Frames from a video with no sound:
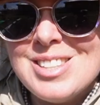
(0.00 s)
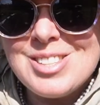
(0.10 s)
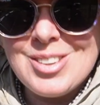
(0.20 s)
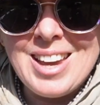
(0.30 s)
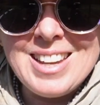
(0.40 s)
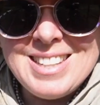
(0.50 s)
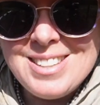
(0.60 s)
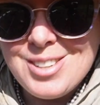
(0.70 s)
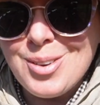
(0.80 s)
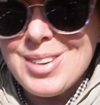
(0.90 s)
So yeah, I
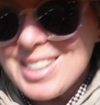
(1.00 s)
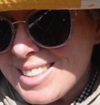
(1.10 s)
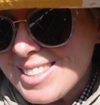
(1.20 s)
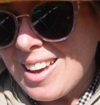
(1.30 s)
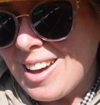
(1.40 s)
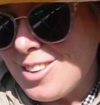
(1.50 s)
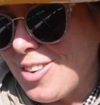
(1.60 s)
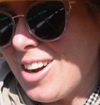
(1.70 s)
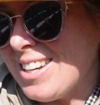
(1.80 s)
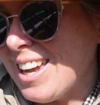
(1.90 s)
need to go inside
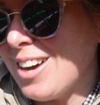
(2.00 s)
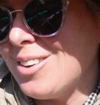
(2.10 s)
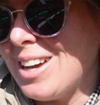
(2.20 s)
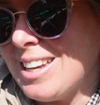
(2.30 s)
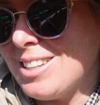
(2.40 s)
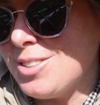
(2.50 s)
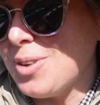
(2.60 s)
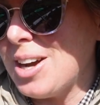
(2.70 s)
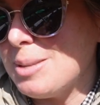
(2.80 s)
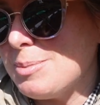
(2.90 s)
right now and
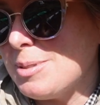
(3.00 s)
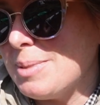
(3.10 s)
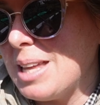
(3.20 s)
write up some